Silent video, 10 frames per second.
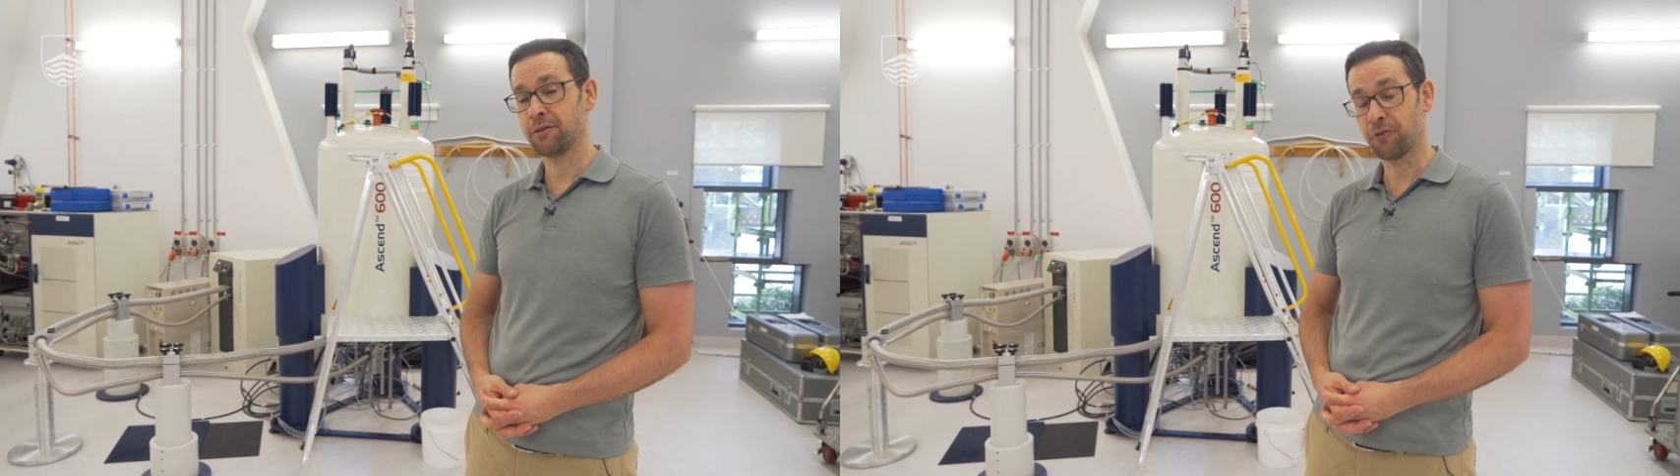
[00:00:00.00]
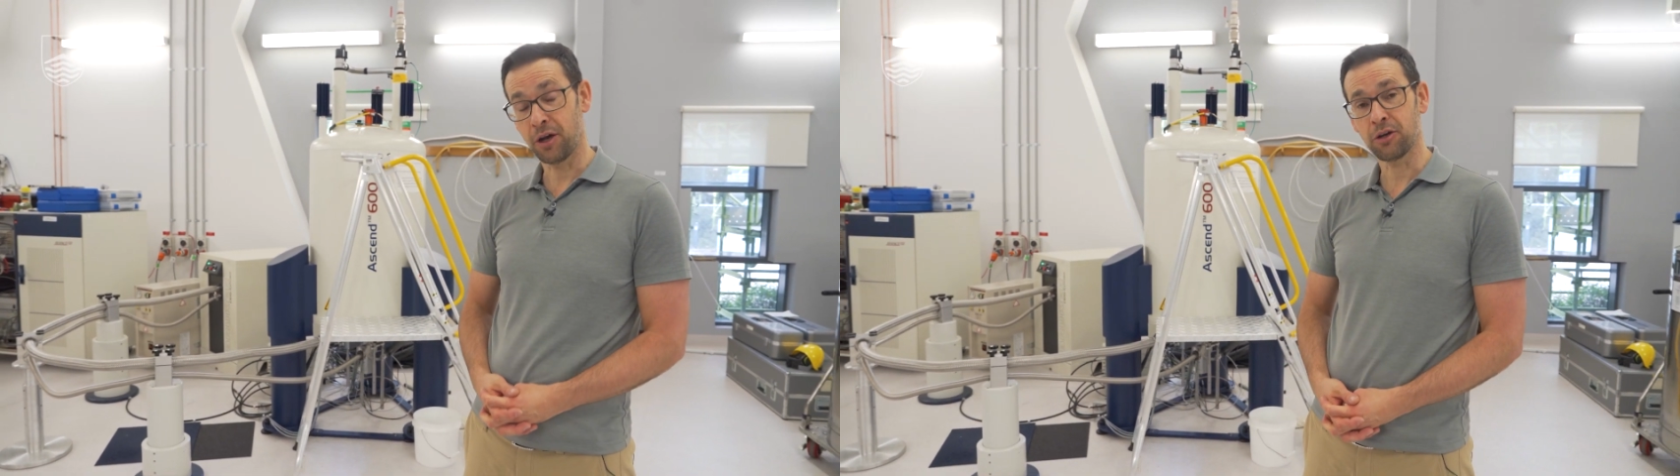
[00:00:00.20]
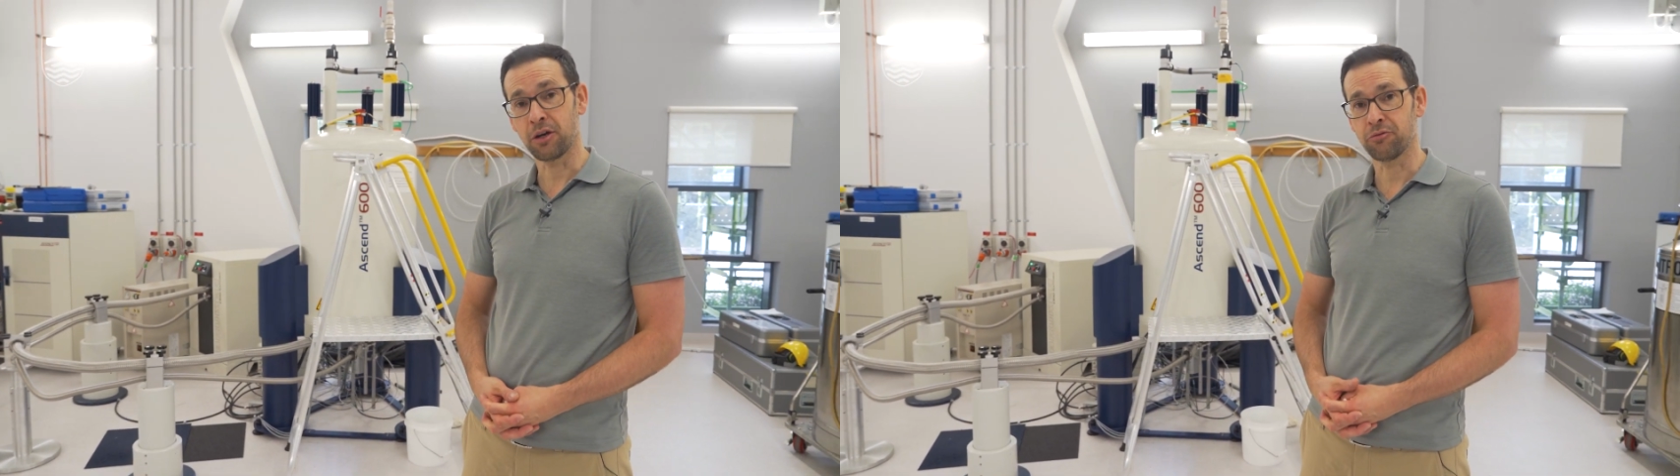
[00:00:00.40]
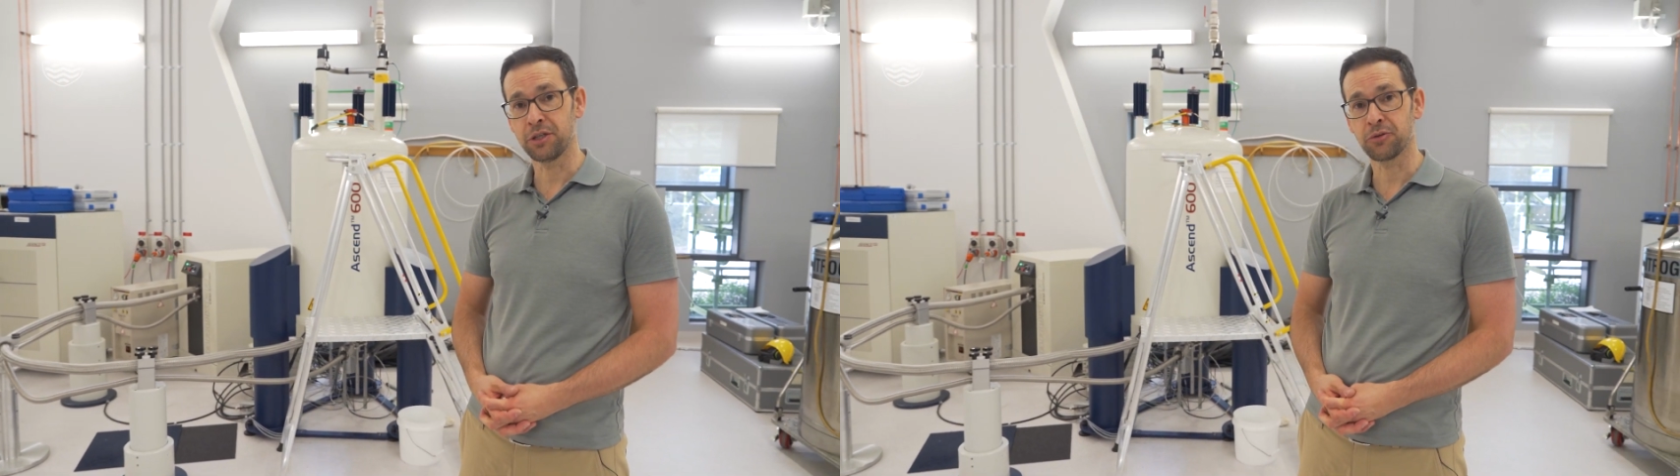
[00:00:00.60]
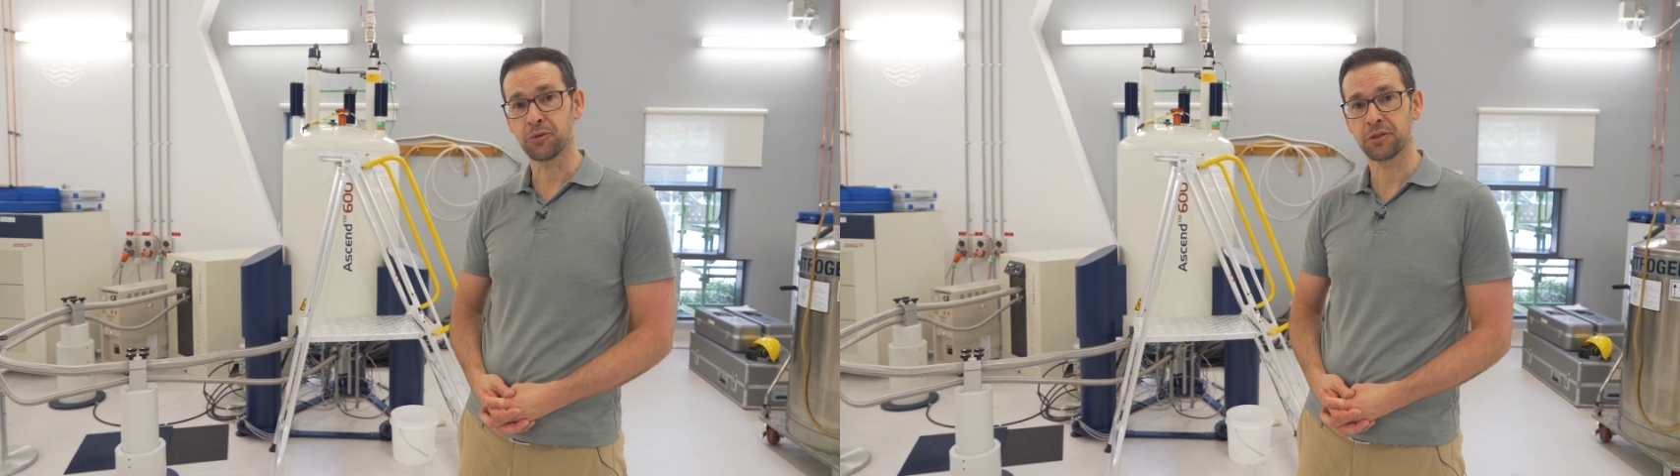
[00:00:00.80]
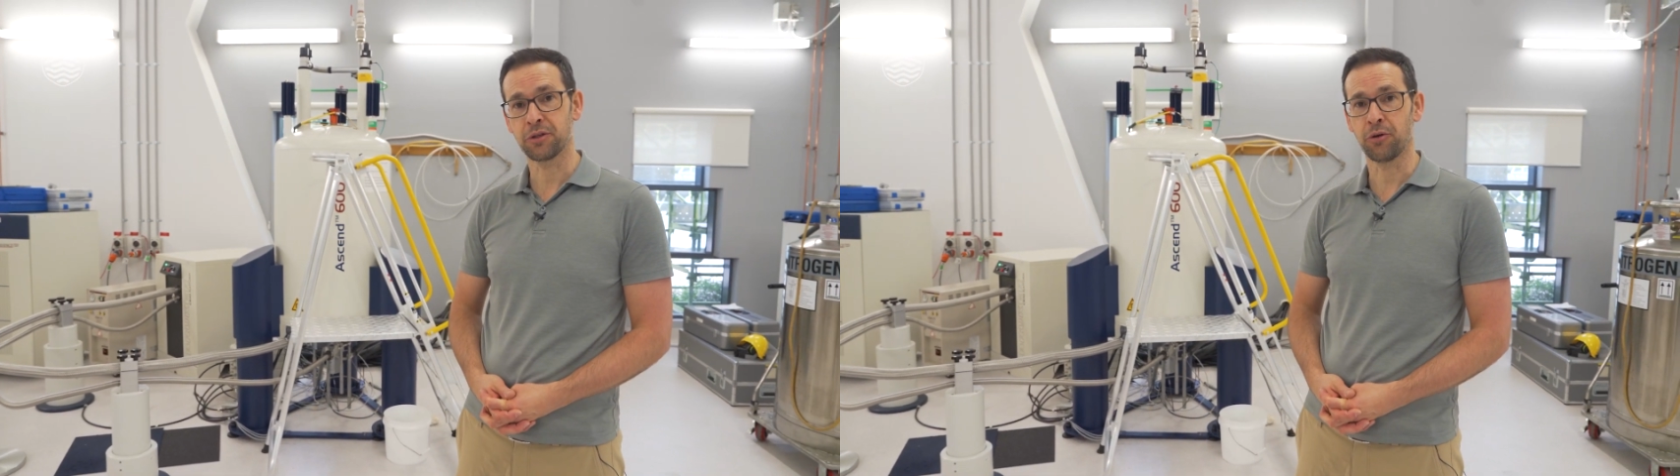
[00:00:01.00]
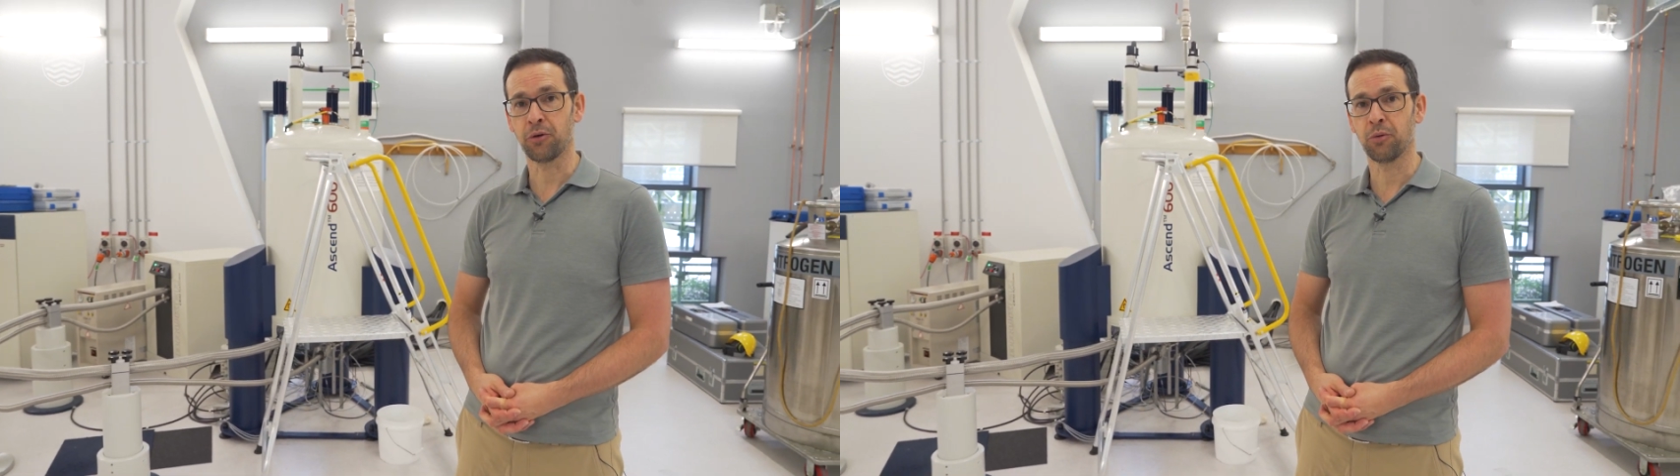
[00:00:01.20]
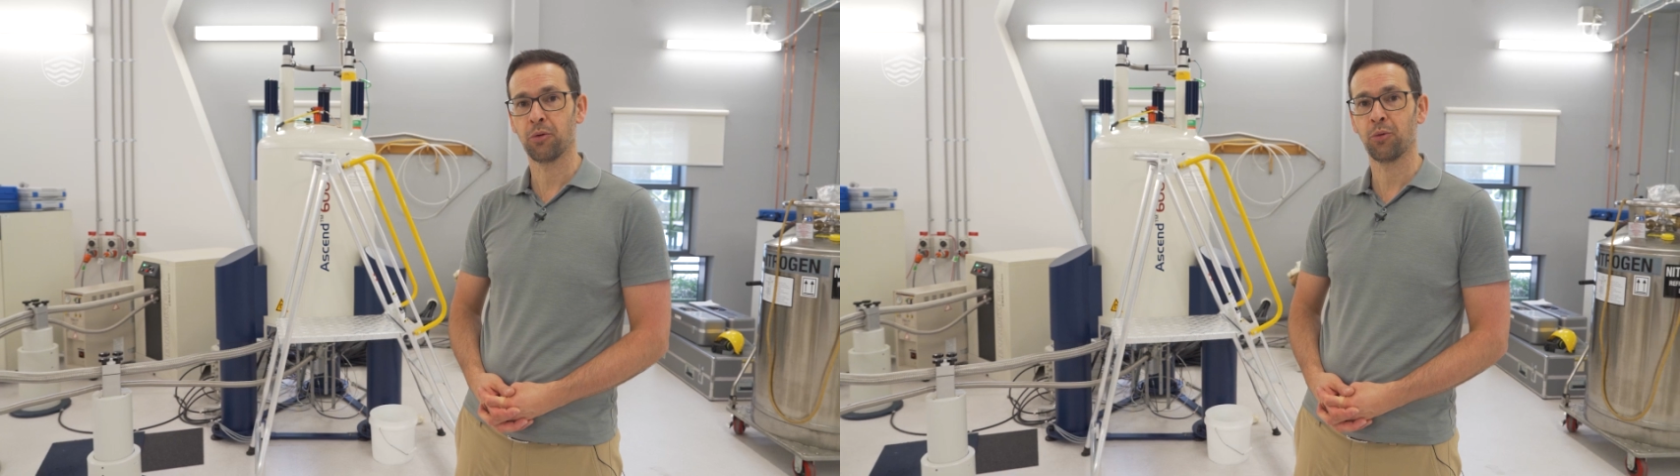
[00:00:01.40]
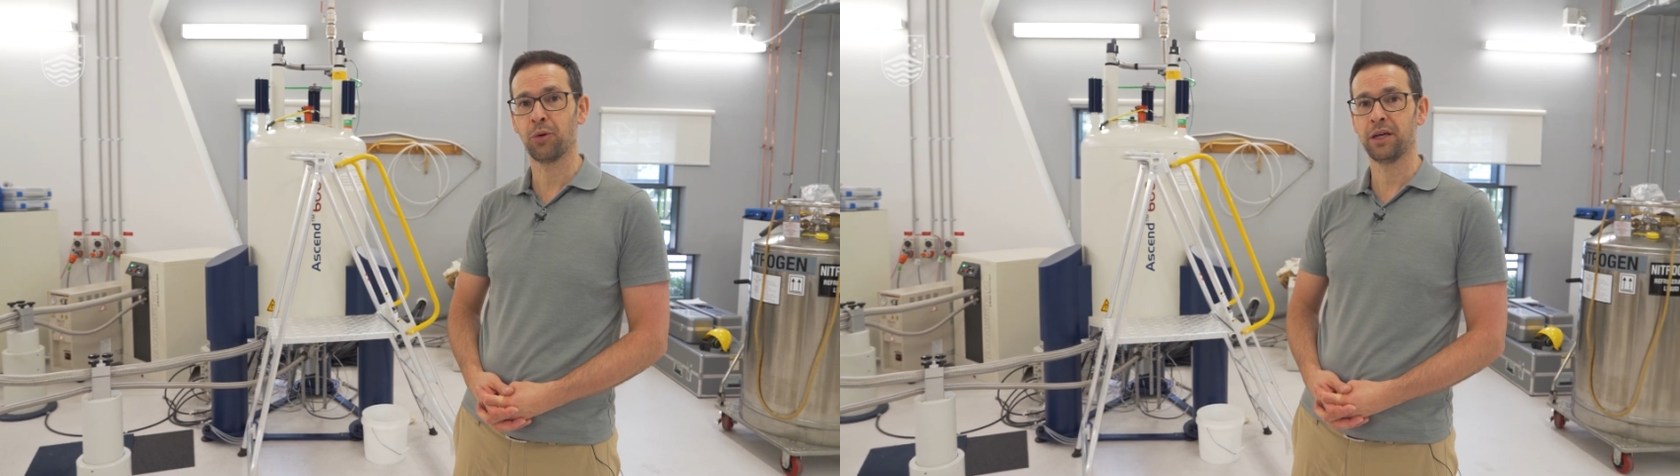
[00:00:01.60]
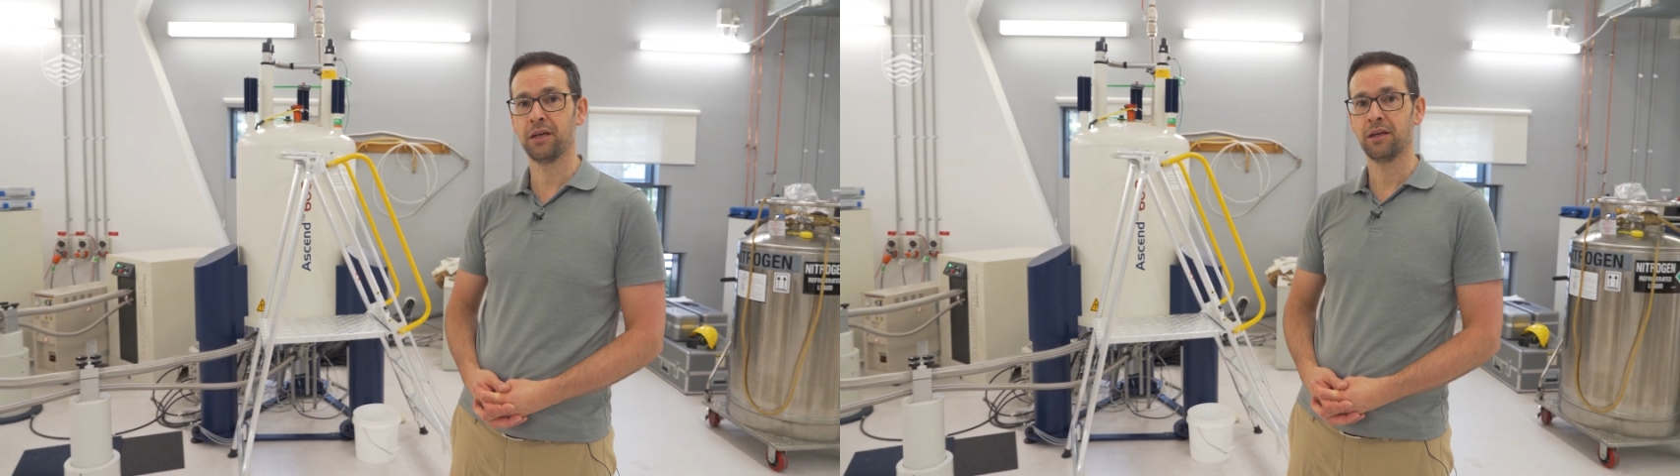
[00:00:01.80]
finite resource, so
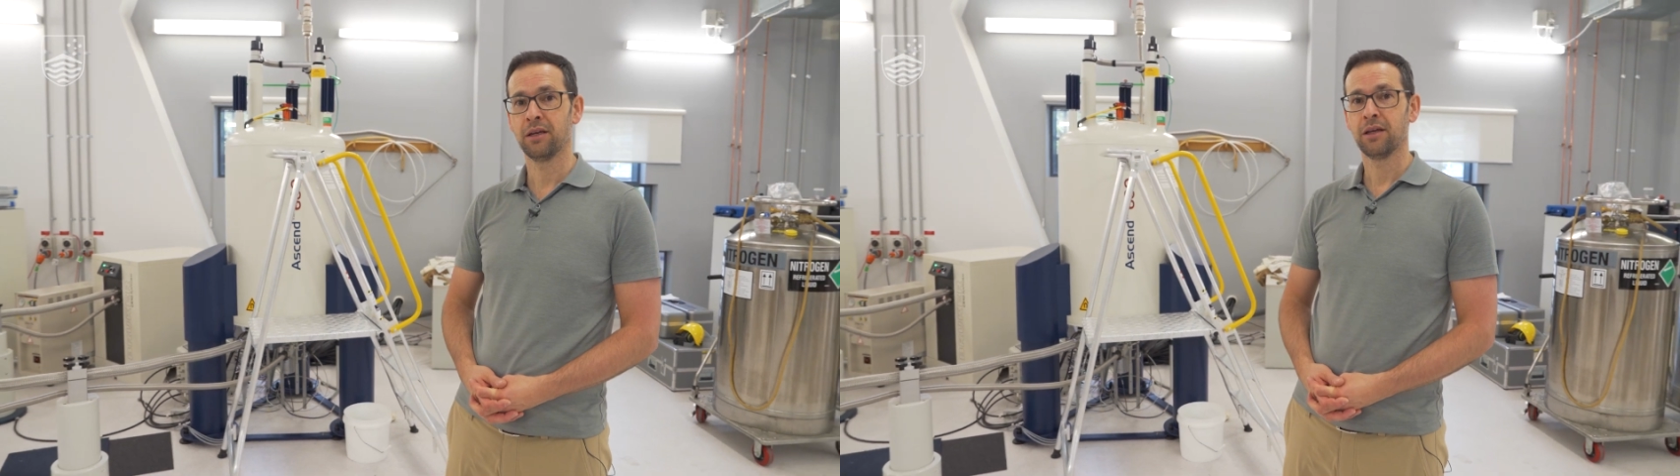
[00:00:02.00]
we